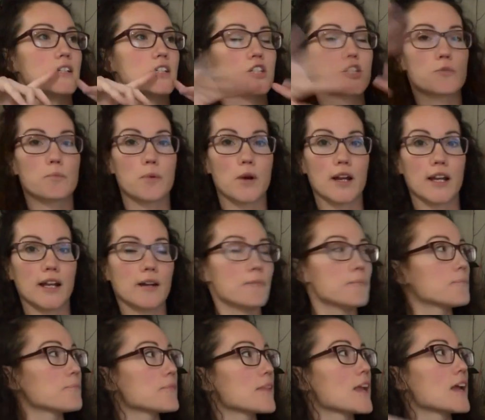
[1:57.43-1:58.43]
spreading.
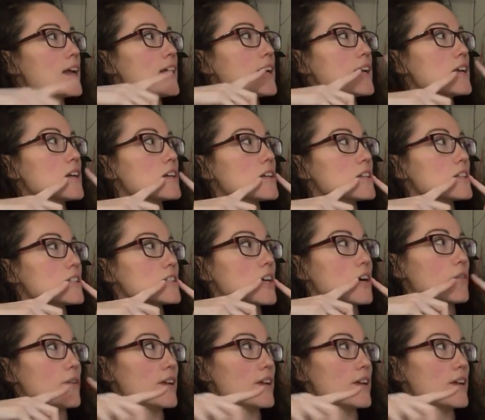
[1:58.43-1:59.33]
So